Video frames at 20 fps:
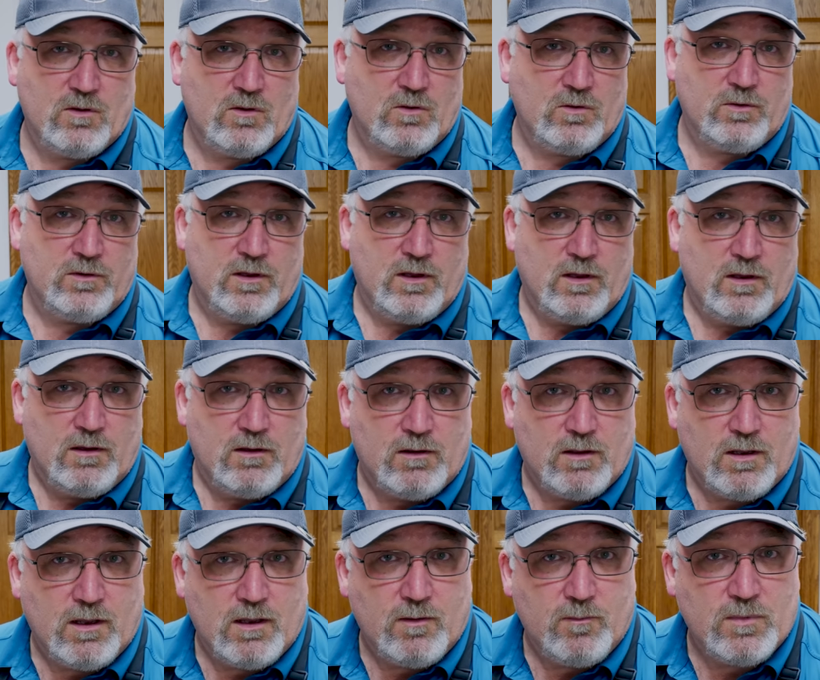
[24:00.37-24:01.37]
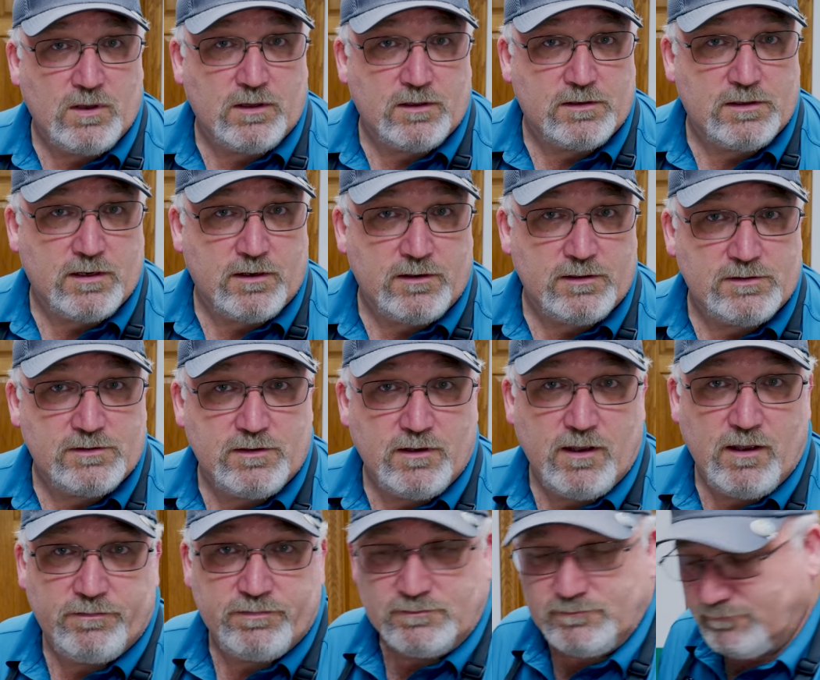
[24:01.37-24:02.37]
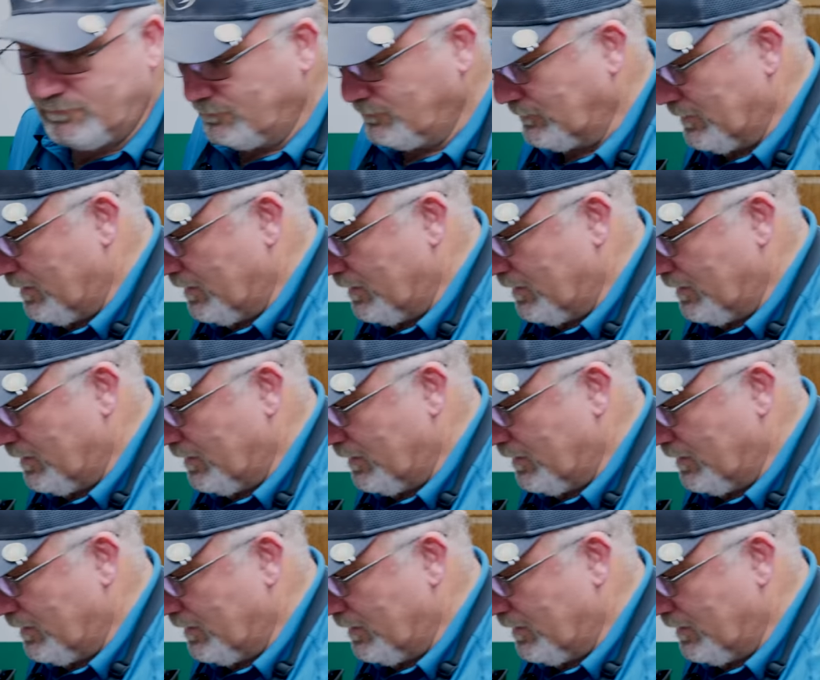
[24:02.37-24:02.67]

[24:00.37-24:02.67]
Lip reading: old military stuff.